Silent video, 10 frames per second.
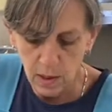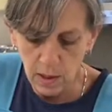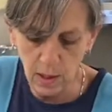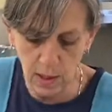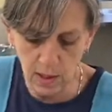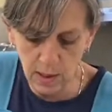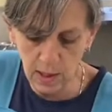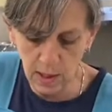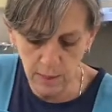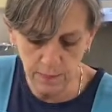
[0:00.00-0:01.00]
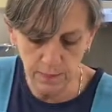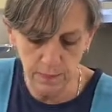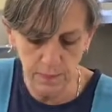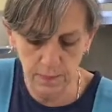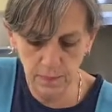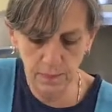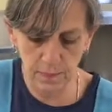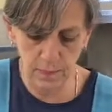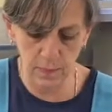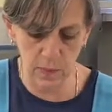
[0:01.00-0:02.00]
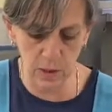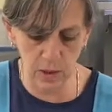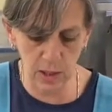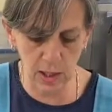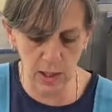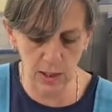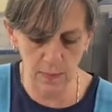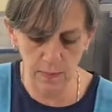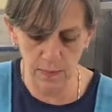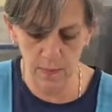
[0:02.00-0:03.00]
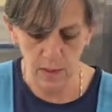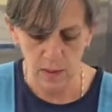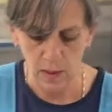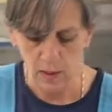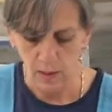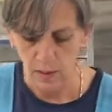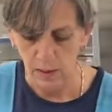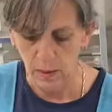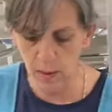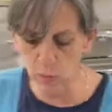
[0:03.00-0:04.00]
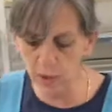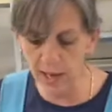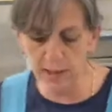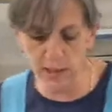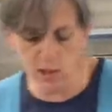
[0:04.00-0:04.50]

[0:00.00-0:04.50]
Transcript: And there. Okay. And we'll add this